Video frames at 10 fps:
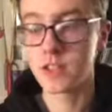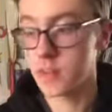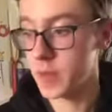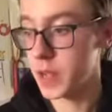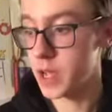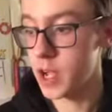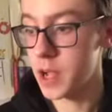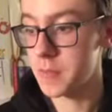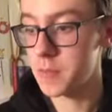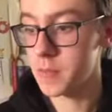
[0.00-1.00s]
for me.
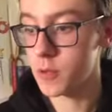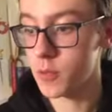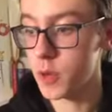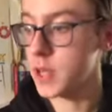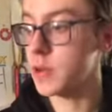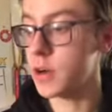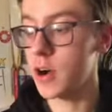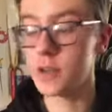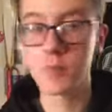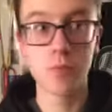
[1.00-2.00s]

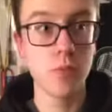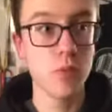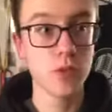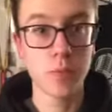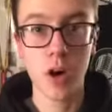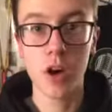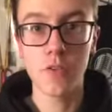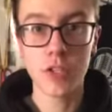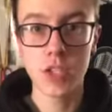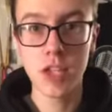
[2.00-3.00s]
I was part of
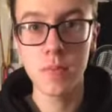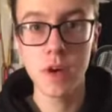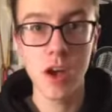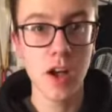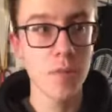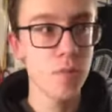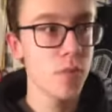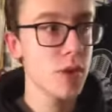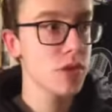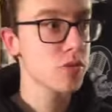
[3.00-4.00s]
a team,
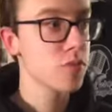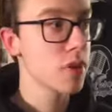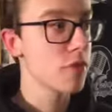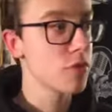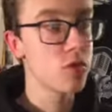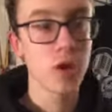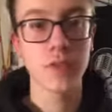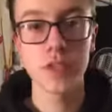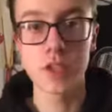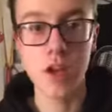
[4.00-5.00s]
which one of the
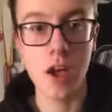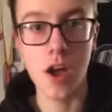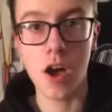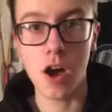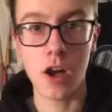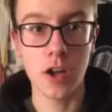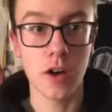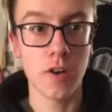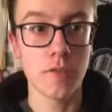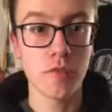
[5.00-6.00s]
drivers
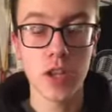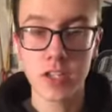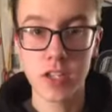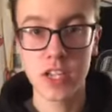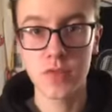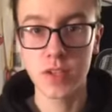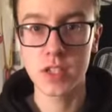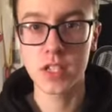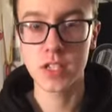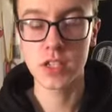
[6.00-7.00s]
I've raced against this
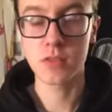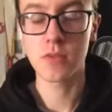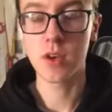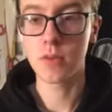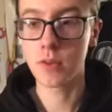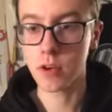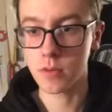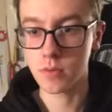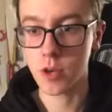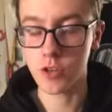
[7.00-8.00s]
season at
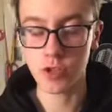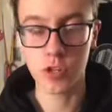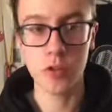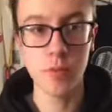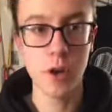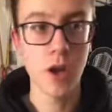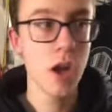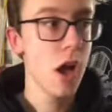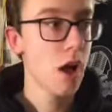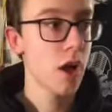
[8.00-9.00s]
Kart Track Chroma
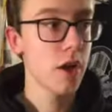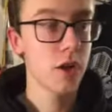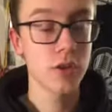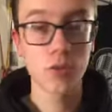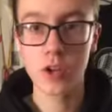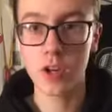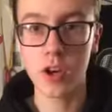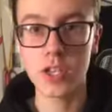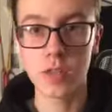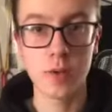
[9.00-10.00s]
had
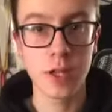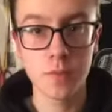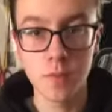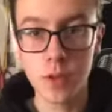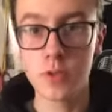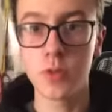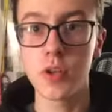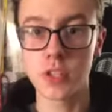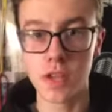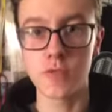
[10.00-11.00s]
organised, and he's
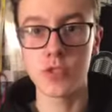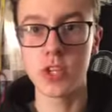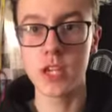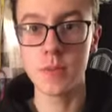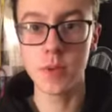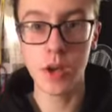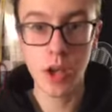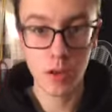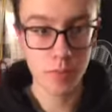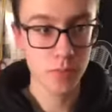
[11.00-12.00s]
putting together a team
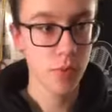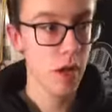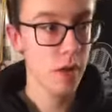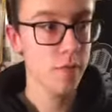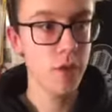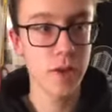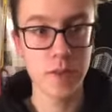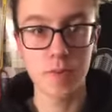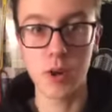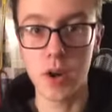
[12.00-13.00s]
and
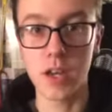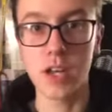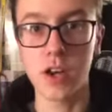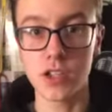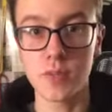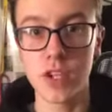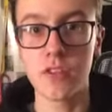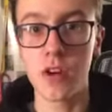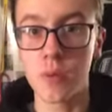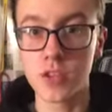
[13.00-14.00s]
very kindly asked me
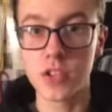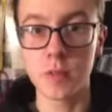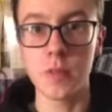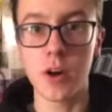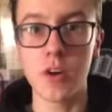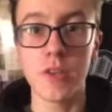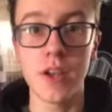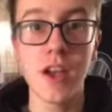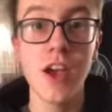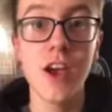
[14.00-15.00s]
if I wanted to be part of it.
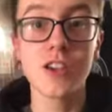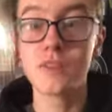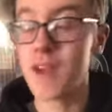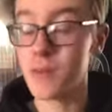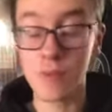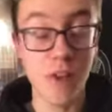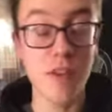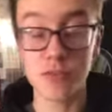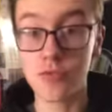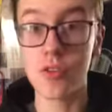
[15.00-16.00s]
So that
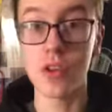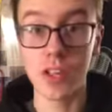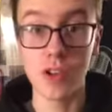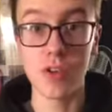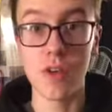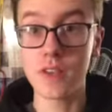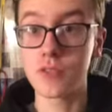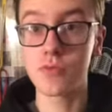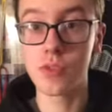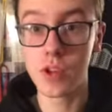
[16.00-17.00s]
was really cool. That was a
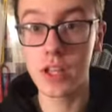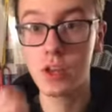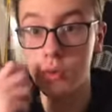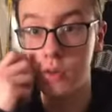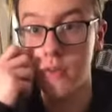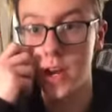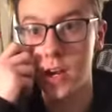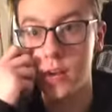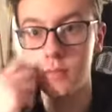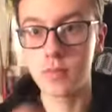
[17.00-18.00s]
really cool event
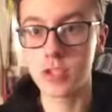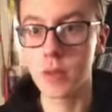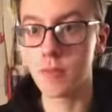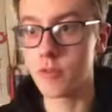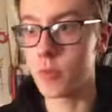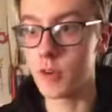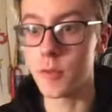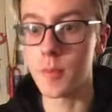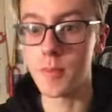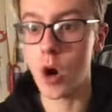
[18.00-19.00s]
and one of the
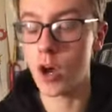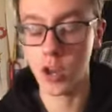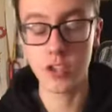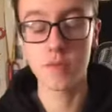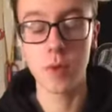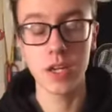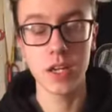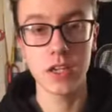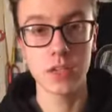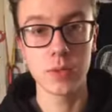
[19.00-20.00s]
highlights of my
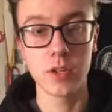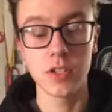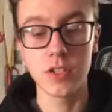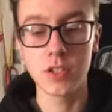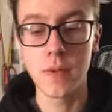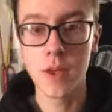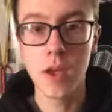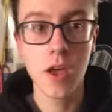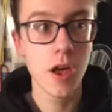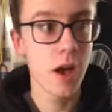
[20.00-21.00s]
year, to be honest.
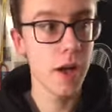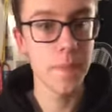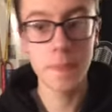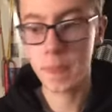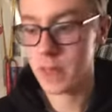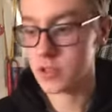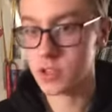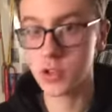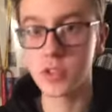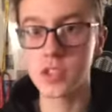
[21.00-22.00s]

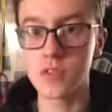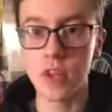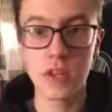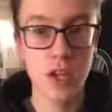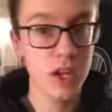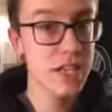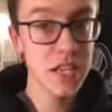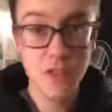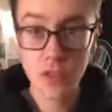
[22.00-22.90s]
So considering I'd never